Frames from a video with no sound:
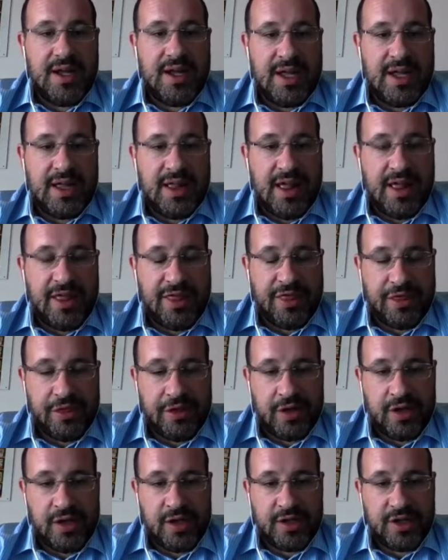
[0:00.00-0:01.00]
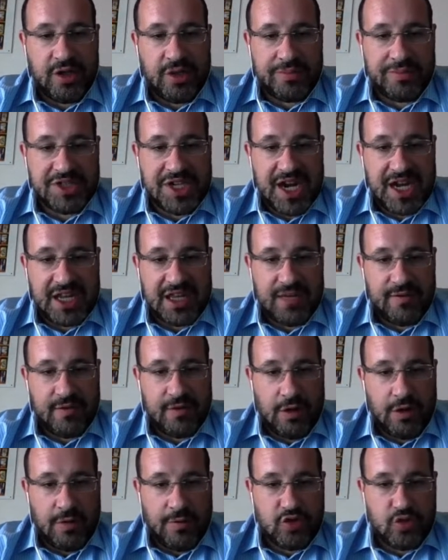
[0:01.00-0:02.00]
A third objective
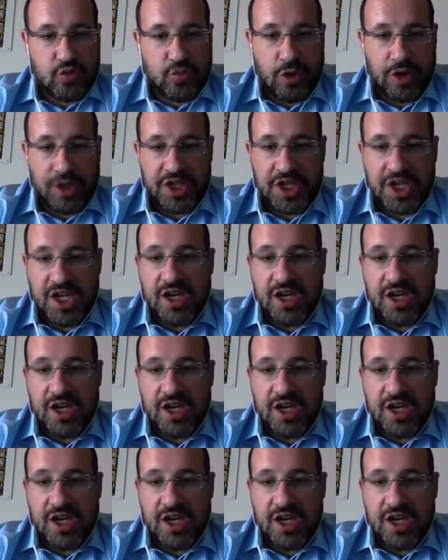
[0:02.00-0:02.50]
of supporting